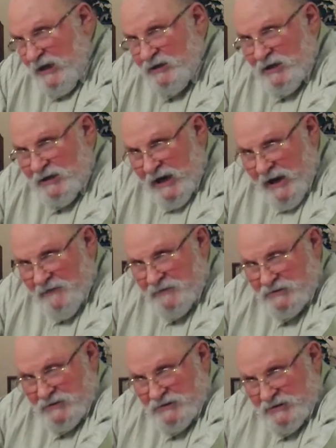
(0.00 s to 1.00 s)
unto death
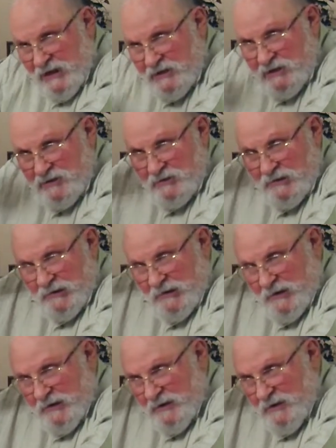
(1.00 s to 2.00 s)
is a sin that
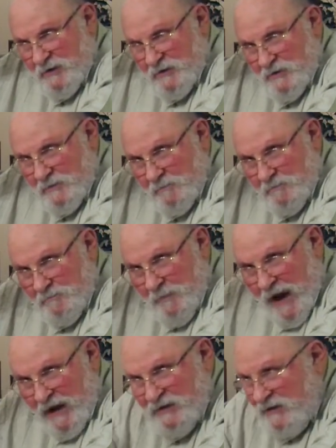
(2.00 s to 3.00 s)

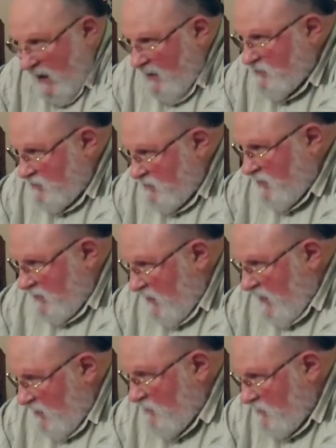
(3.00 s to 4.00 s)
mandates the
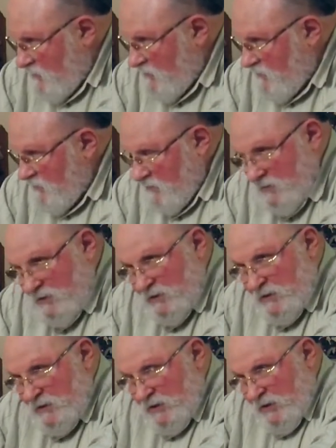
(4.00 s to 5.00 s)
death.
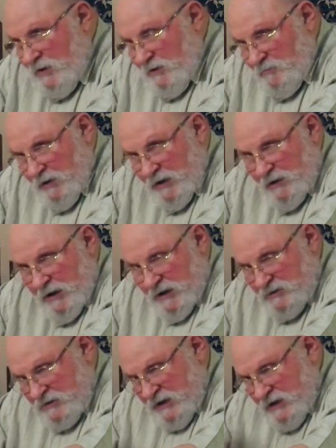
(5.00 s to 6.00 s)
But
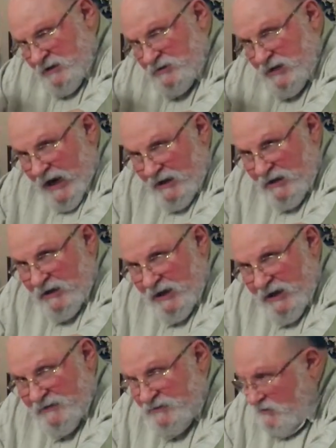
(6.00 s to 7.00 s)
a sin that's not unto
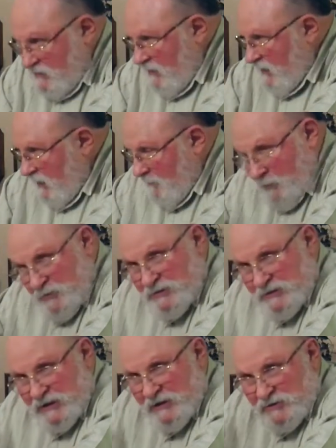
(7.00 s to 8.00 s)
death is a sin that a
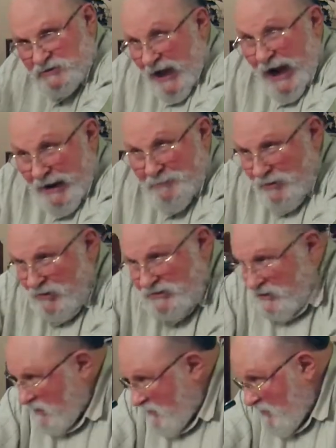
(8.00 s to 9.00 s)
person didn't die because
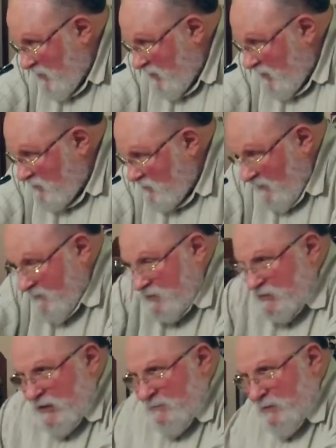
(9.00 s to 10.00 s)
he committed it. So if you
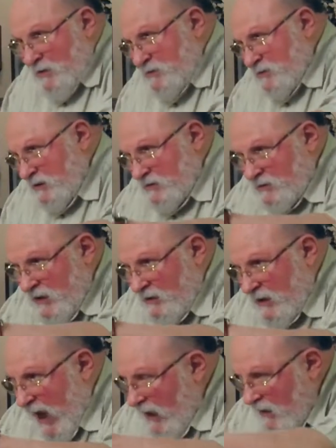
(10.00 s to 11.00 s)
see a brother sin a sin
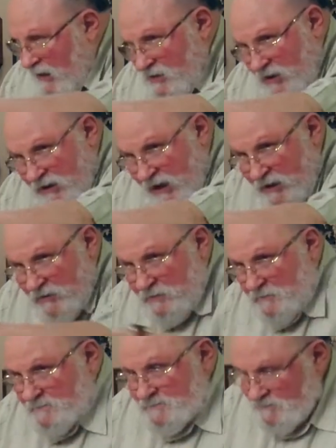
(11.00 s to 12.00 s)
not unto
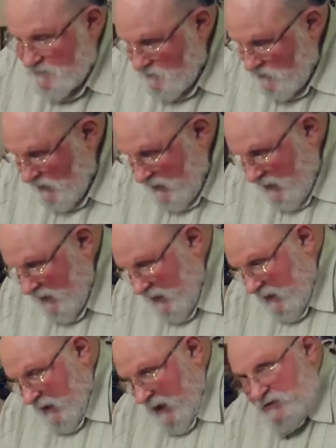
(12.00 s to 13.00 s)
death,
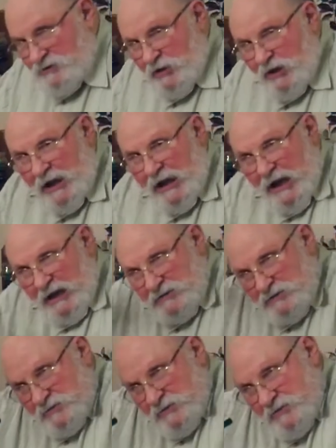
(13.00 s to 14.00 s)
he shall
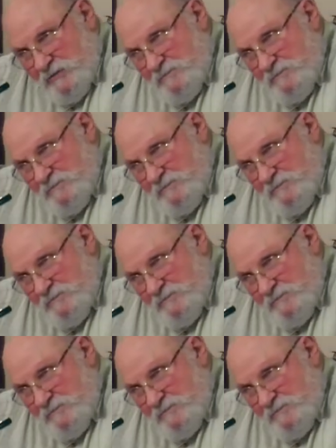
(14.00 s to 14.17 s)
ask.